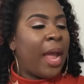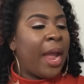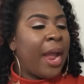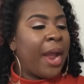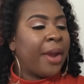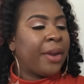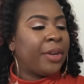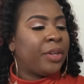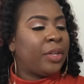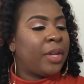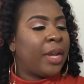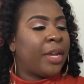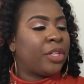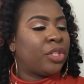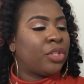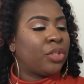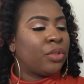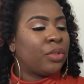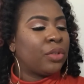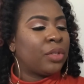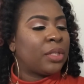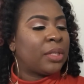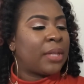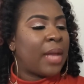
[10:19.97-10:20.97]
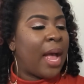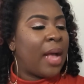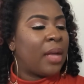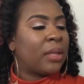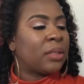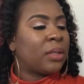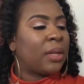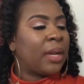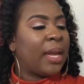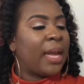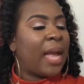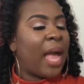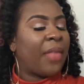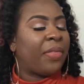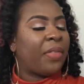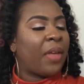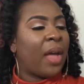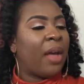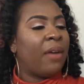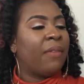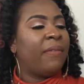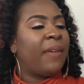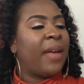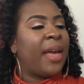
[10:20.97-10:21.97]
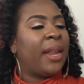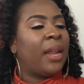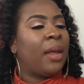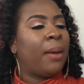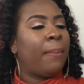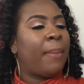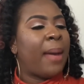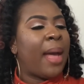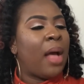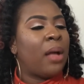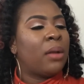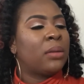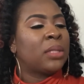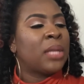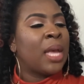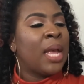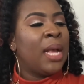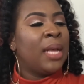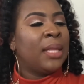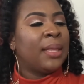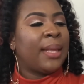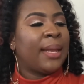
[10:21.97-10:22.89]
hair texture styles. So they got the Havana bounce,